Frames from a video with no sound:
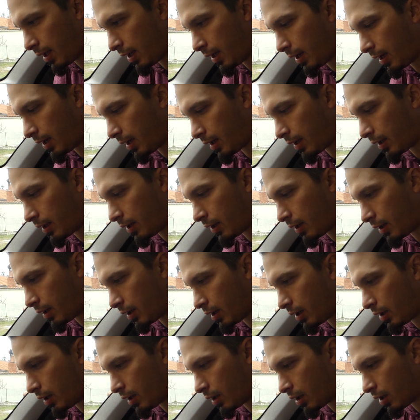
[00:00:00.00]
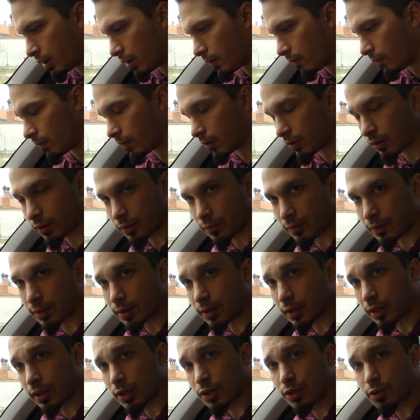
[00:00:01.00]
any
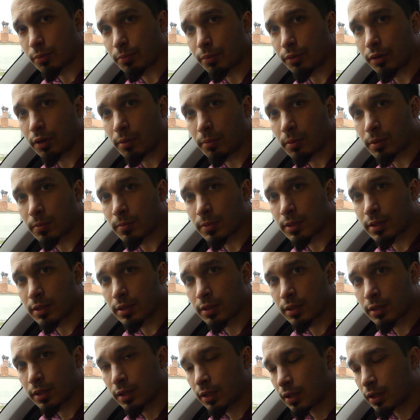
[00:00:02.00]
ventilation problems